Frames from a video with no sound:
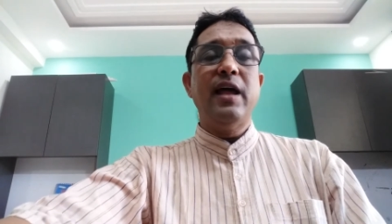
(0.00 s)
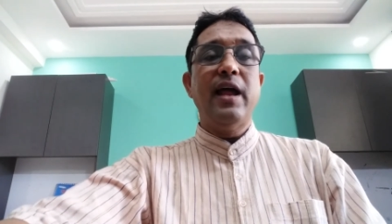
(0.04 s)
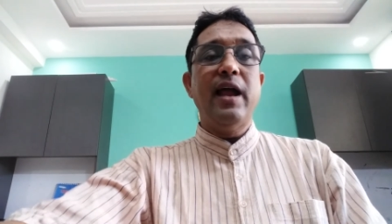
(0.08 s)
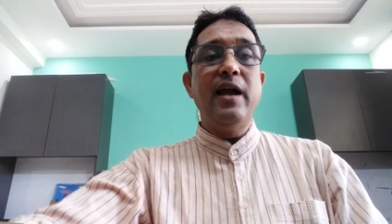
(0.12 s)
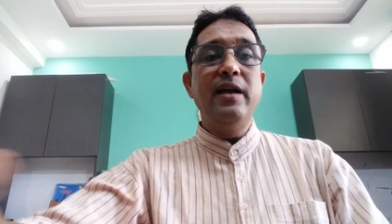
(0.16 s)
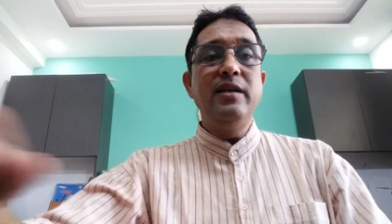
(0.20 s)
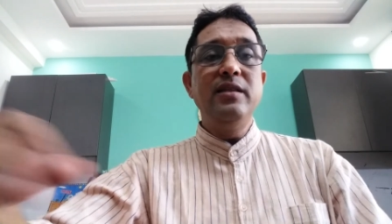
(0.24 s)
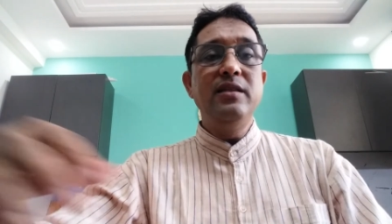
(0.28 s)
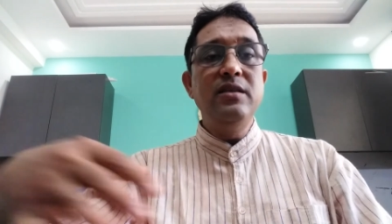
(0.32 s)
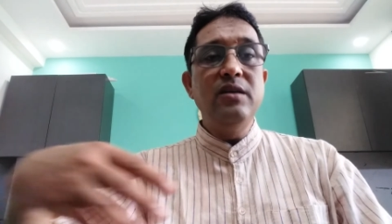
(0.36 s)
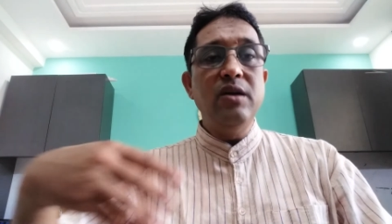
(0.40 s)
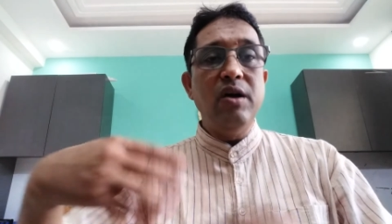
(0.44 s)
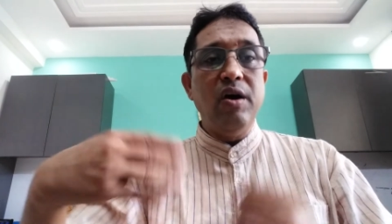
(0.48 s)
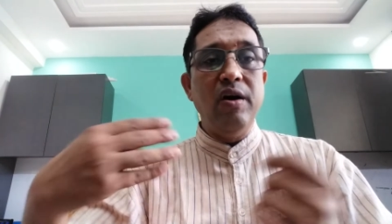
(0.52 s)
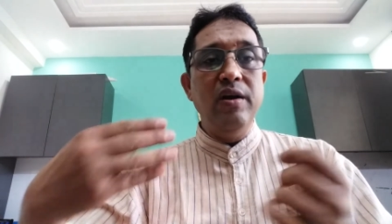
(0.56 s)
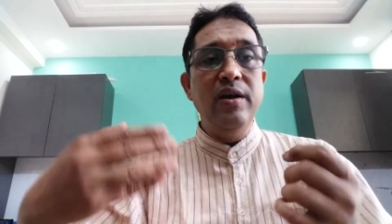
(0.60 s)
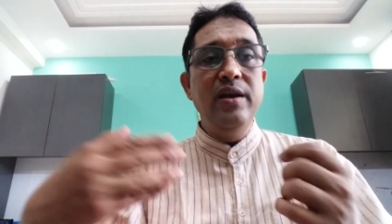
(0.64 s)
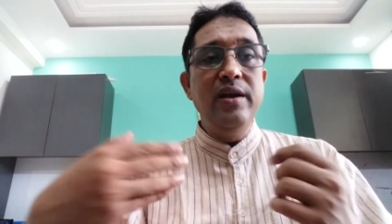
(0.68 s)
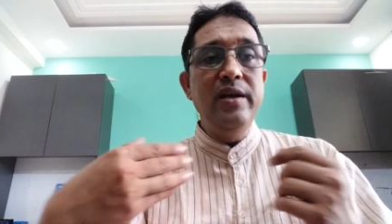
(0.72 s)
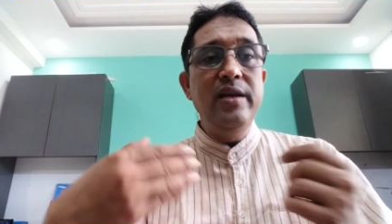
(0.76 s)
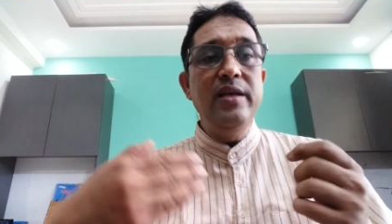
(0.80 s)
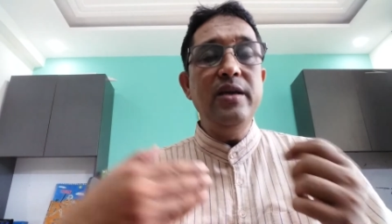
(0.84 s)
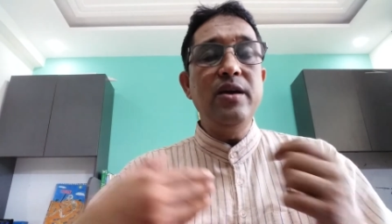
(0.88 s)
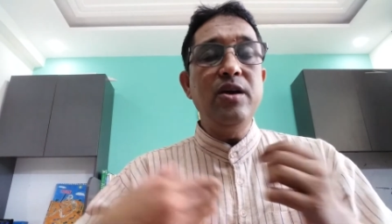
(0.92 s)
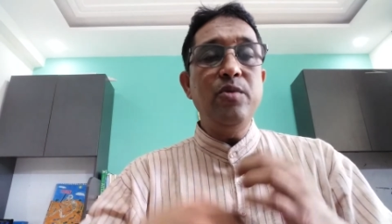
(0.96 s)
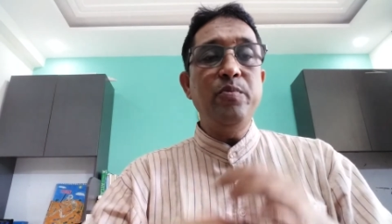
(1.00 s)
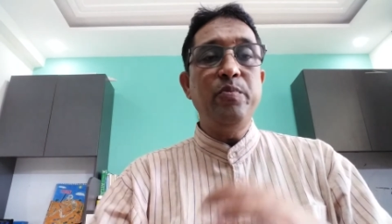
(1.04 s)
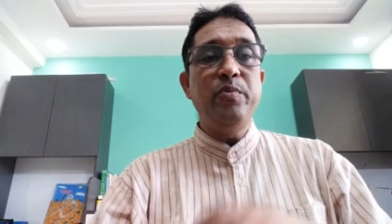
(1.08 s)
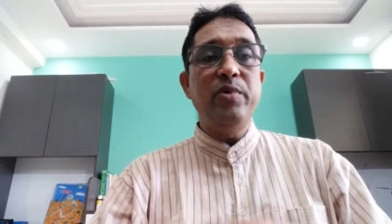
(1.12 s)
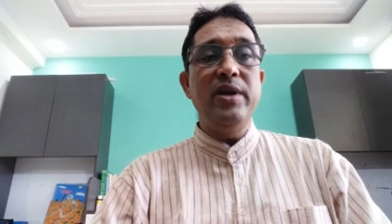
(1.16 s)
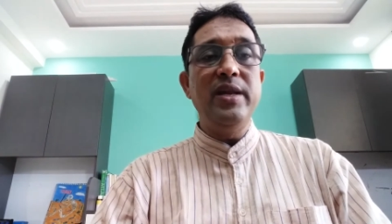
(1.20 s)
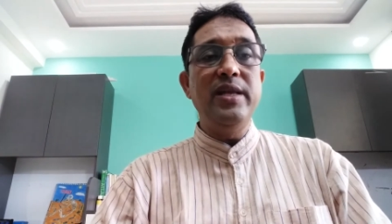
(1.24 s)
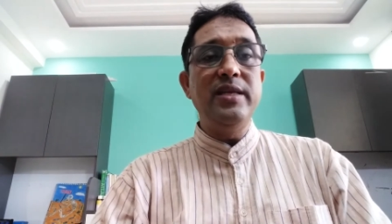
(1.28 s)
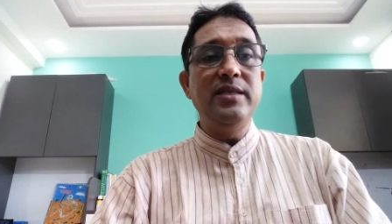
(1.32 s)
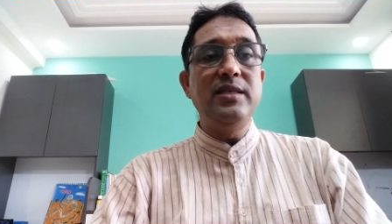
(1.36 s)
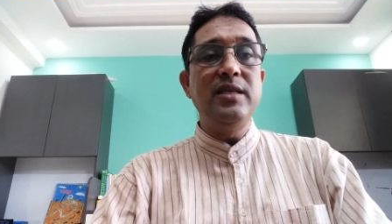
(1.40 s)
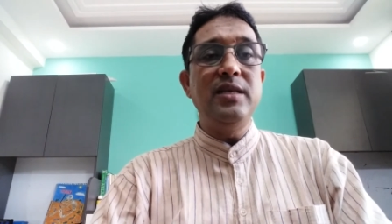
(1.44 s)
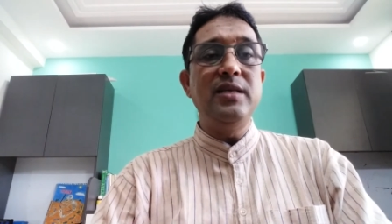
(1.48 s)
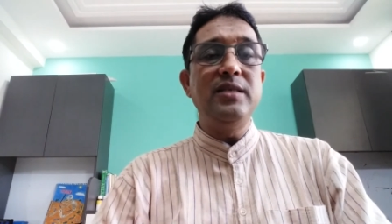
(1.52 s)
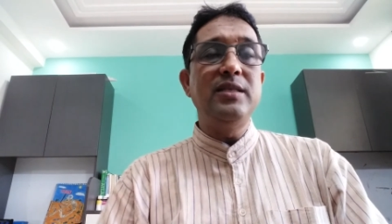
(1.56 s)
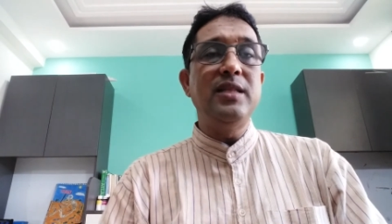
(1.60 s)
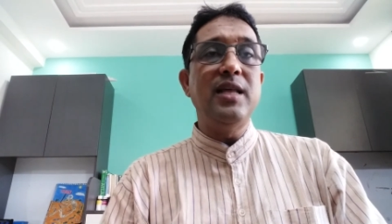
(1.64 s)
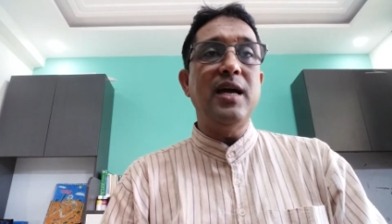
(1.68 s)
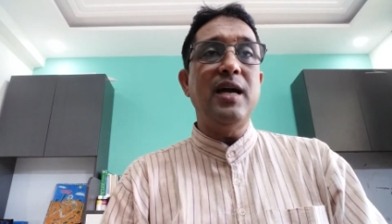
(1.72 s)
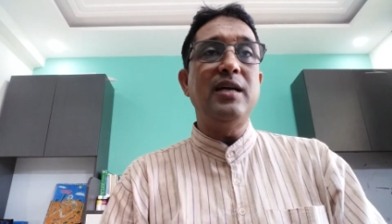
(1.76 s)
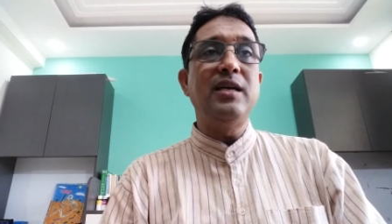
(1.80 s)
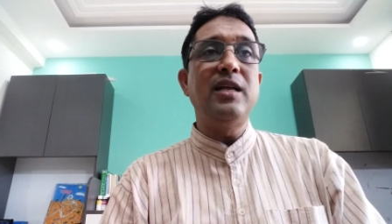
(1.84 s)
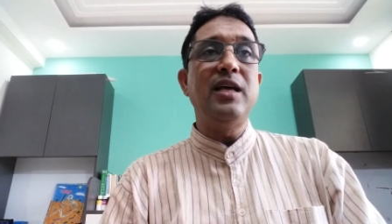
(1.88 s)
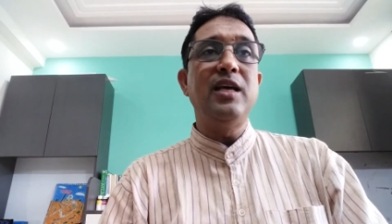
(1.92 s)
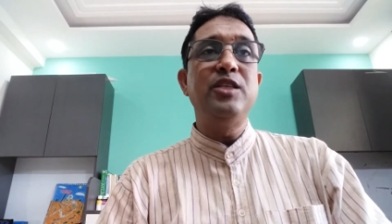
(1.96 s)
and the earlier policies
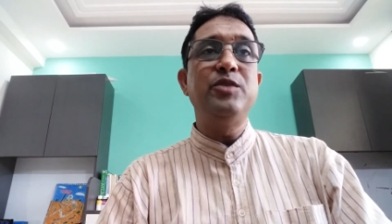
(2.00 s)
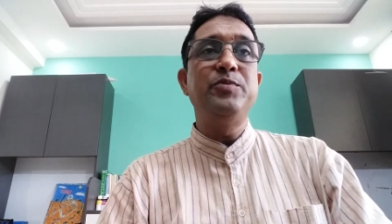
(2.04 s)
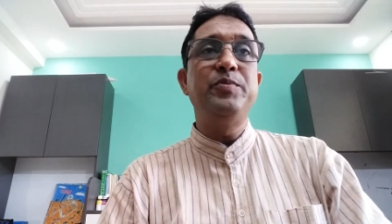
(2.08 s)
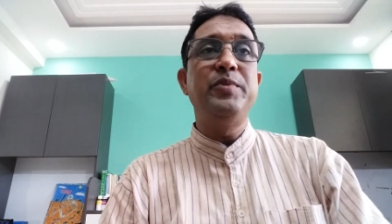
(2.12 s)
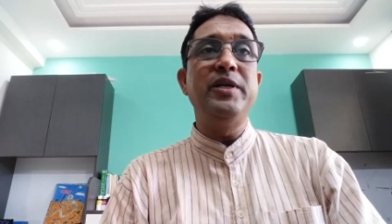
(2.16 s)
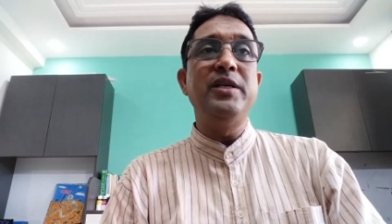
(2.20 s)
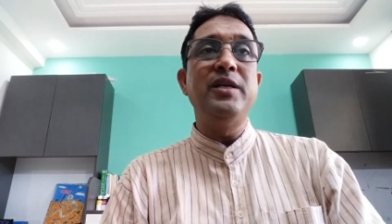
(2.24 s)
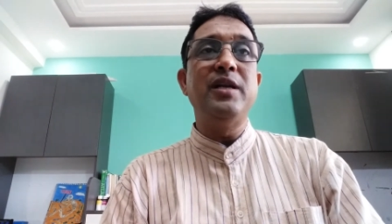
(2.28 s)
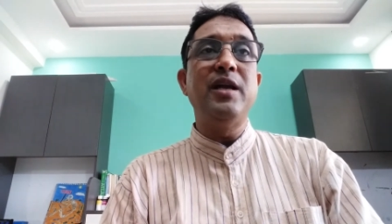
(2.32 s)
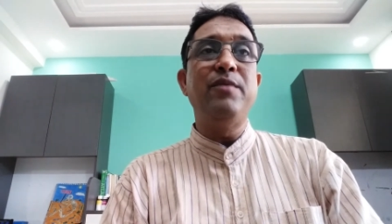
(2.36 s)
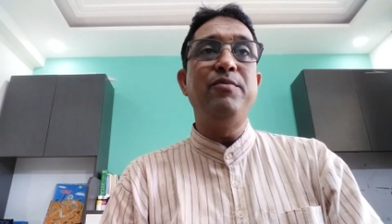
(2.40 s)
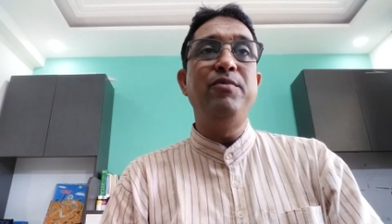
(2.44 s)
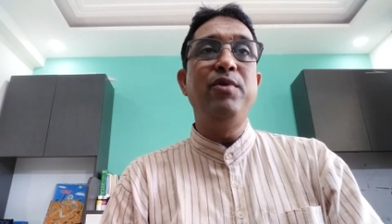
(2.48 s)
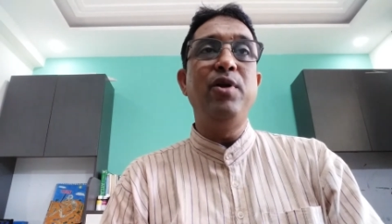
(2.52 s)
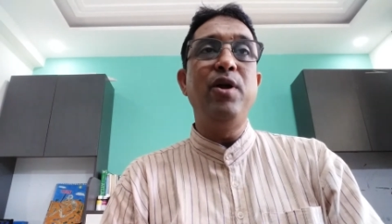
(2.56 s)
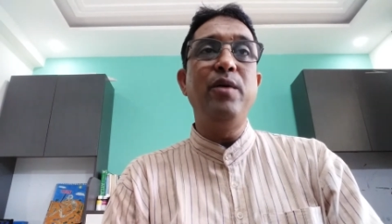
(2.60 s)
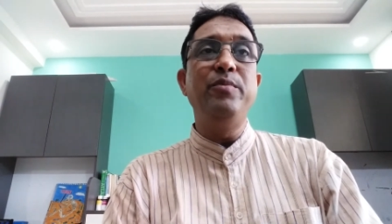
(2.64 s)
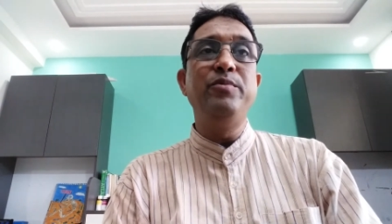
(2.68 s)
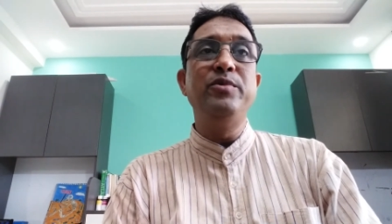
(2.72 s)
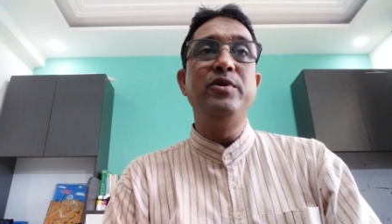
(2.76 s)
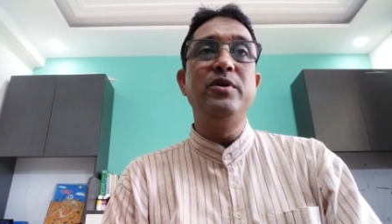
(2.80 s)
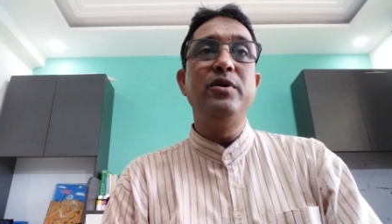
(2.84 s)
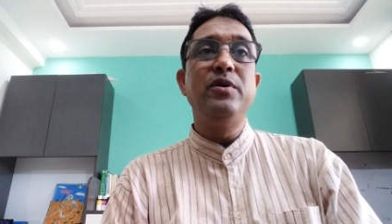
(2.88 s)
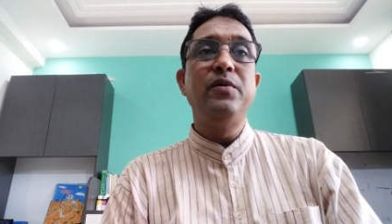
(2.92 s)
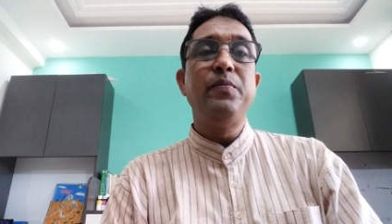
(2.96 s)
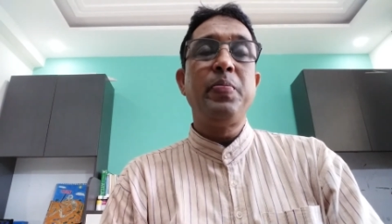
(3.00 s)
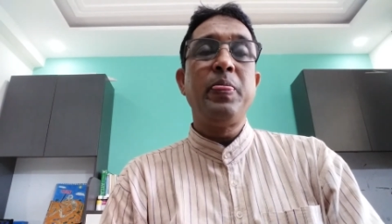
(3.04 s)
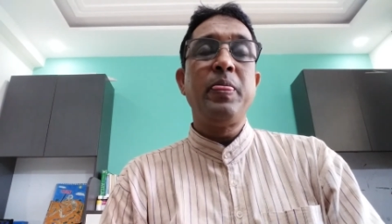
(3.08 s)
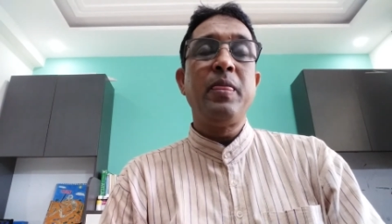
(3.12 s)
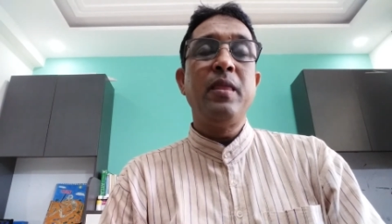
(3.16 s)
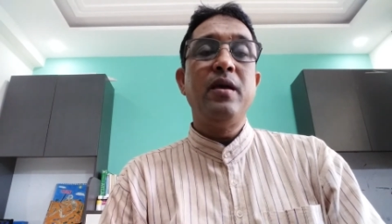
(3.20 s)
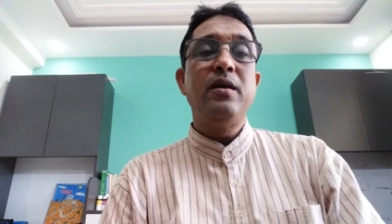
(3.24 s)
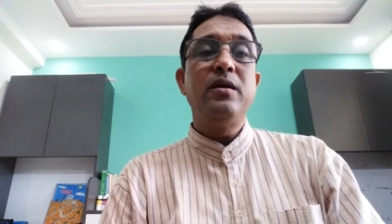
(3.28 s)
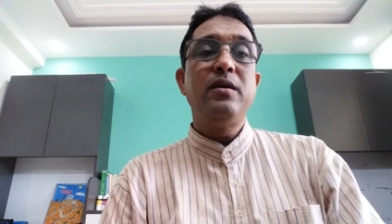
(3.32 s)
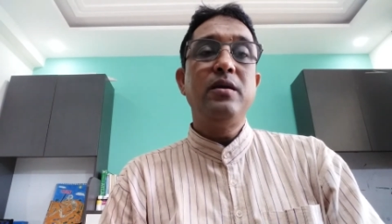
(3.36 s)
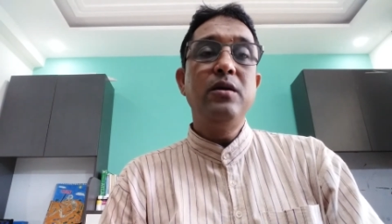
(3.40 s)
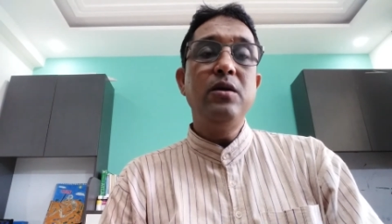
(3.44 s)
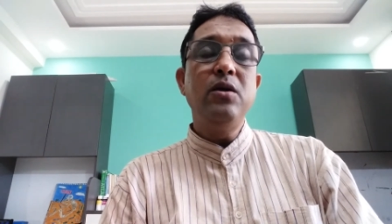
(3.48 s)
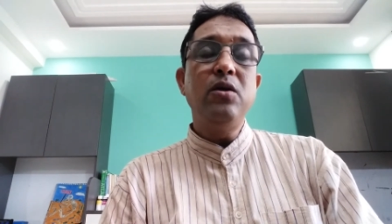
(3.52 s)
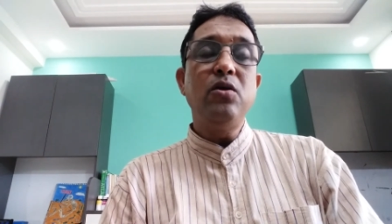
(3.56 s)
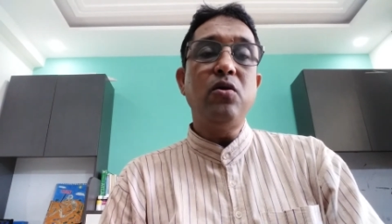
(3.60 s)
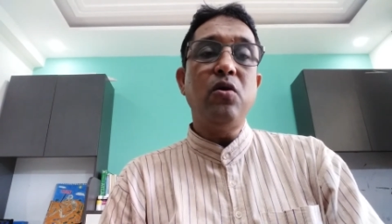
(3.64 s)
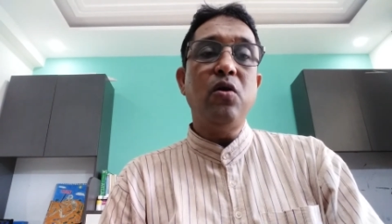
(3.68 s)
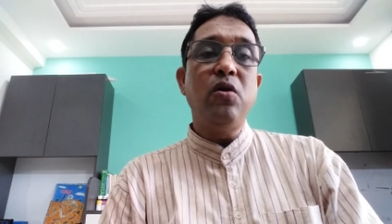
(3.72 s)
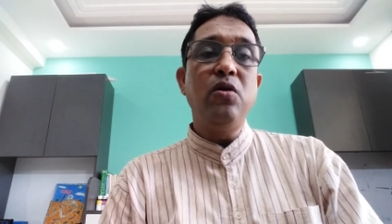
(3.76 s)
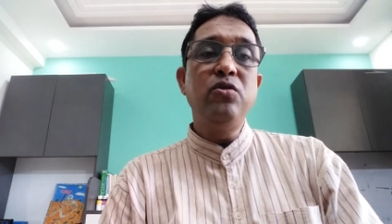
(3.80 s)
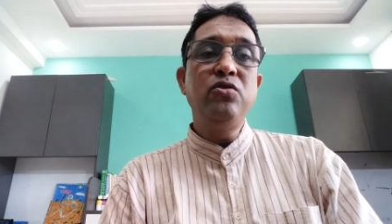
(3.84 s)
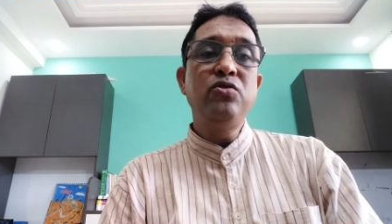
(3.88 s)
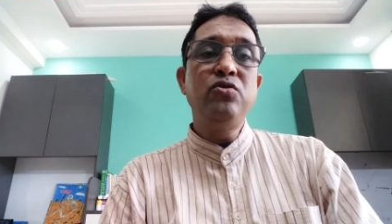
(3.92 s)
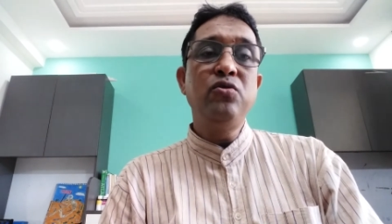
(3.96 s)
that has been developed, here
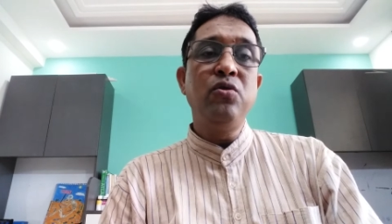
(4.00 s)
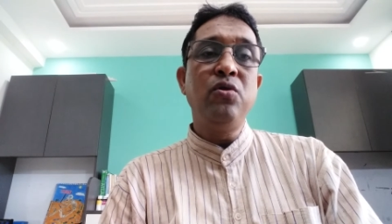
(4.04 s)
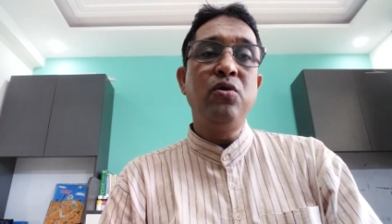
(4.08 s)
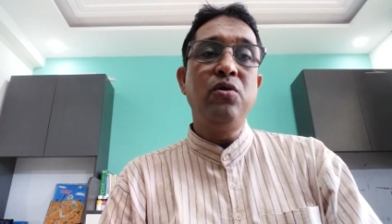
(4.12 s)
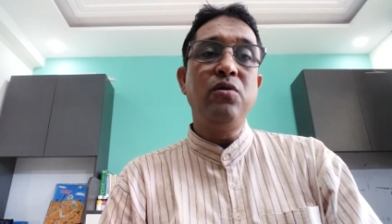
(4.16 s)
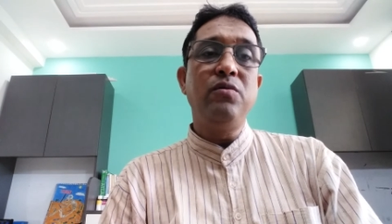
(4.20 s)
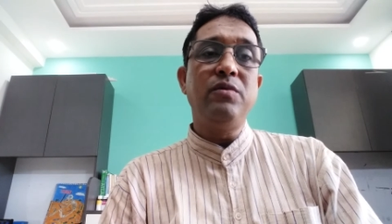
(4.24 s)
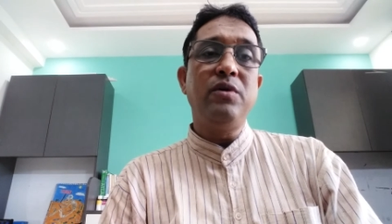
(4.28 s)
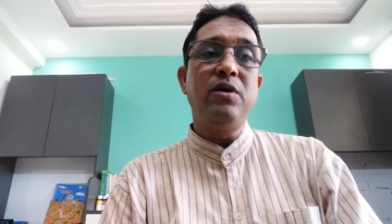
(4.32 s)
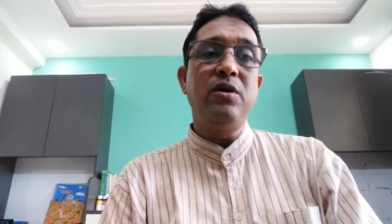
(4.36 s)
also